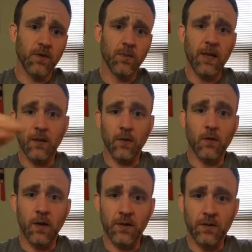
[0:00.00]
this may come
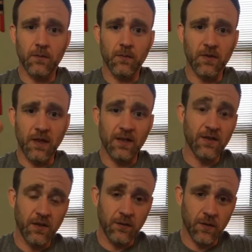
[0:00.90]
across slightly
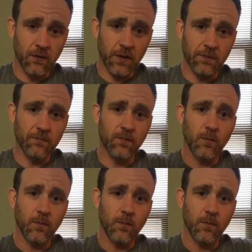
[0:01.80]
self-serving,